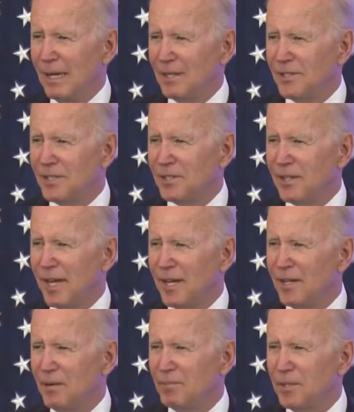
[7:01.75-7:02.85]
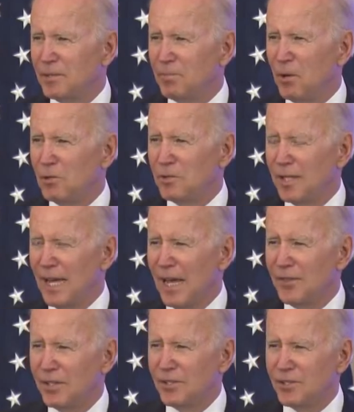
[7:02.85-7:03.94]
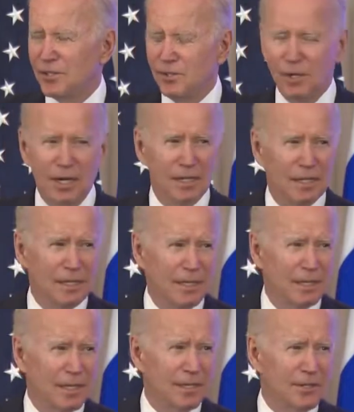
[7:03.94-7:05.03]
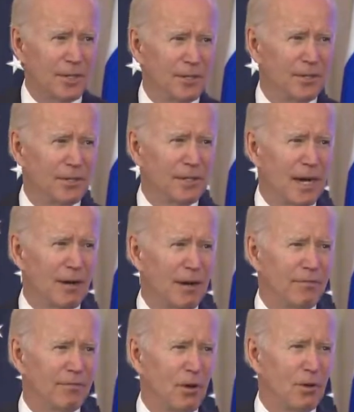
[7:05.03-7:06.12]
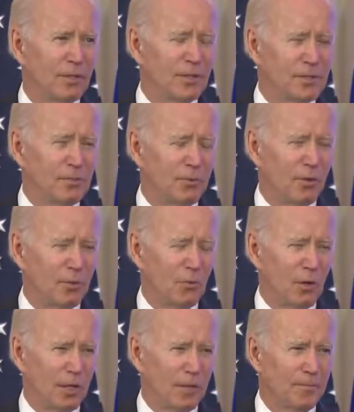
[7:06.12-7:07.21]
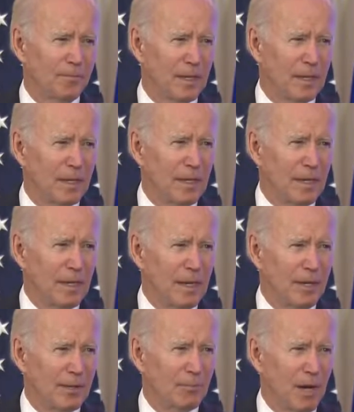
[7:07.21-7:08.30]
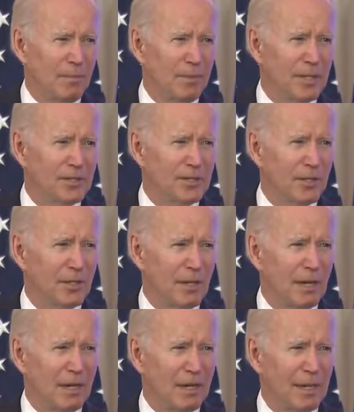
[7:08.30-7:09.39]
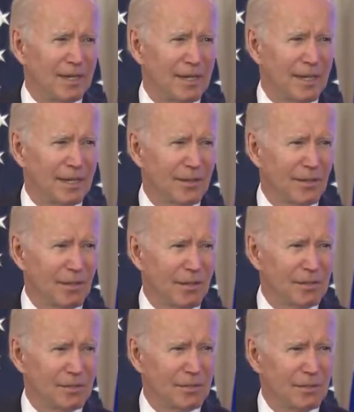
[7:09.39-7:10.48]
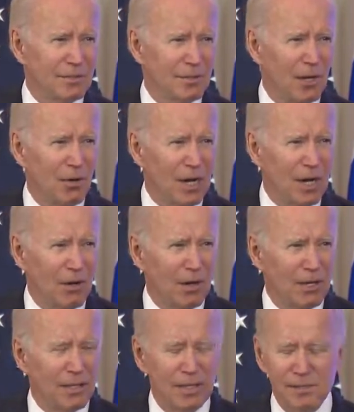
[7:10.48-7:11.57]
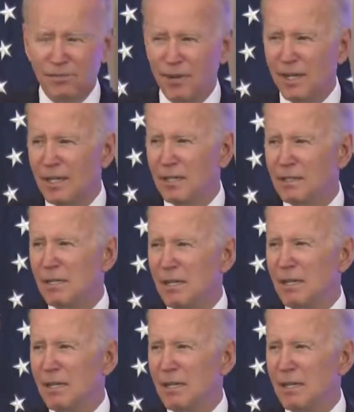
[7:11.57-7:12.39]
And has just taken up his post in Athens to continue carrying forward this important work. And the Prime Minister, I think there is no area as vital